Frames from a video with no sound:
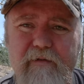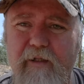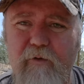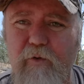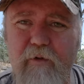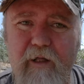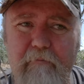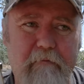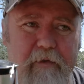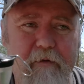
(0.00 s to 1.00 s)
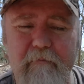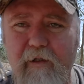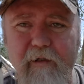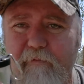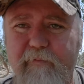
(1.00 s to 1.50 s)
they're all like,
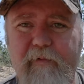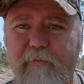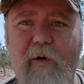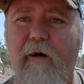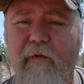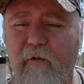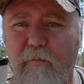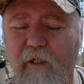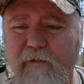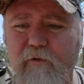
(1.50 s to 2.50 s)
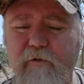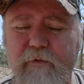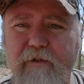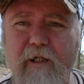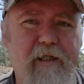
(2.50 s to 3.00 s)
500 plus
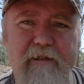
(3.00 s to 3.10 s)
lumens.